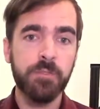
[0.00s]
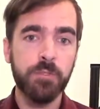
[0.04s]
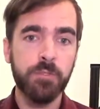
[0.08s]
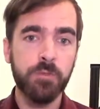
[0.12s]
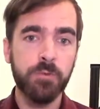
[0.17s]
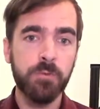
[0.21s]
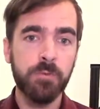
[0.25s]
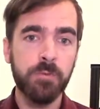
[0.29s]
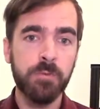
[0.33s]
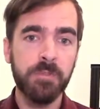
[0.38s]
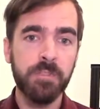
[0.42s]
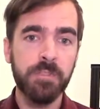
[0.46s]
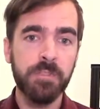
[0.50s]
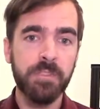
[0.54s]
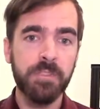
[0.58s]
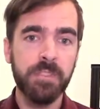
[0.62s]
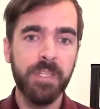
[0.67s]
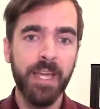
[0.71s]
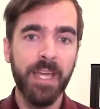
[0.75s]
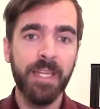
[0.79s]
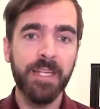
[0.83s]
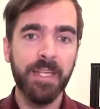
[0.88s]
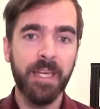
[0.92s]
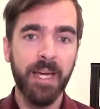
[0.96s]
tools,
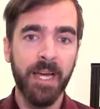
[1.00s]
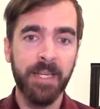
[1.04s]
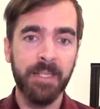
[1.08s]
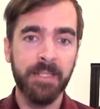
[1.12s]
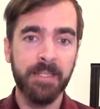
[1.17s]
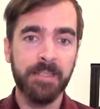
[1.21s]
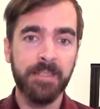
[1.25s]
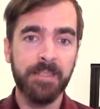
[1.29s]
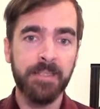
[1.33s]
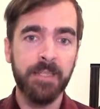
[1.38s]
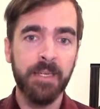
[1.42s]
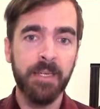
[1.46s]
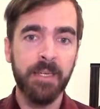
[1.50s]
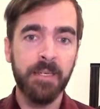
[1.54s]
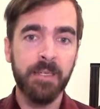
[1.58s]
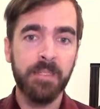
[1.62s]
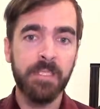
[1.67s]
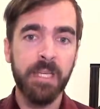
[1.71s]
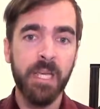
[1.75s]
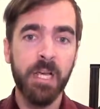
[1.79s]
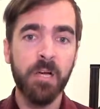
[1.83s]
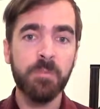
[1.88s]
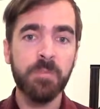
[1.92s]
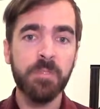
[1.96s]
and guidance
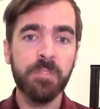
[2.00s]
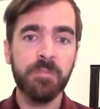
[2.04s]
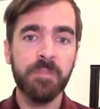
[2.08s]
to help